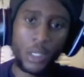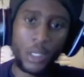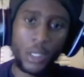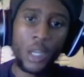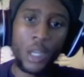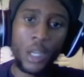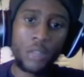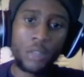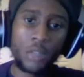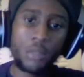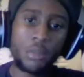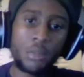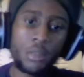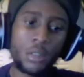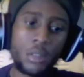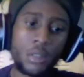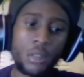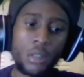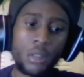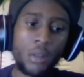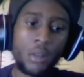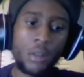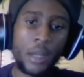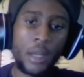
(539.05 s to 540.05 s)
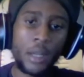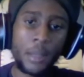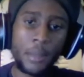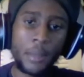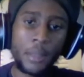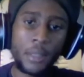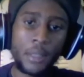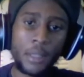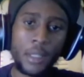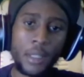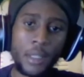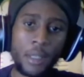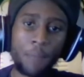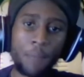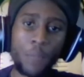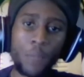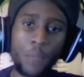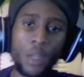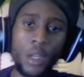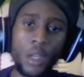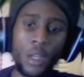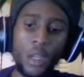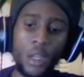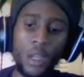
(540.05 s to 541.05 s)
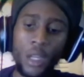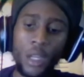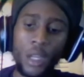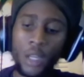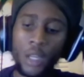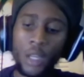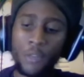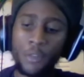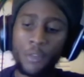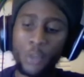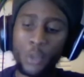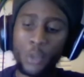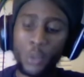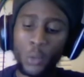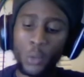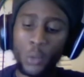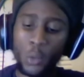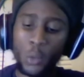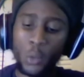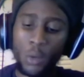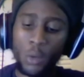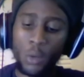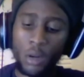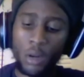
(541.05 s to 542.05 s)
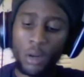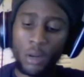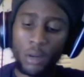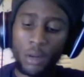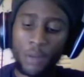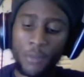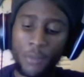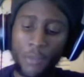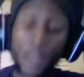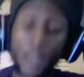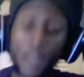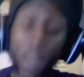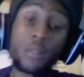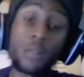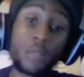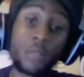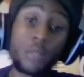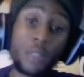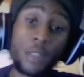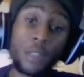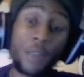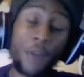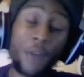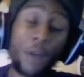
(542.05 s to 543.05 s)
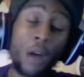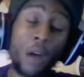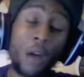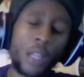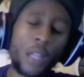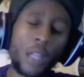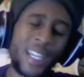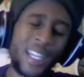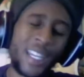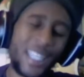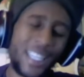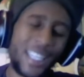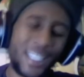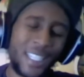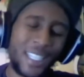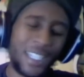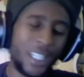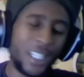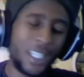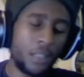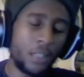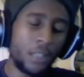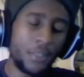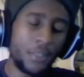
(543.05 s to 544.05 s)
So as a turnaround about that, if you fall in any of these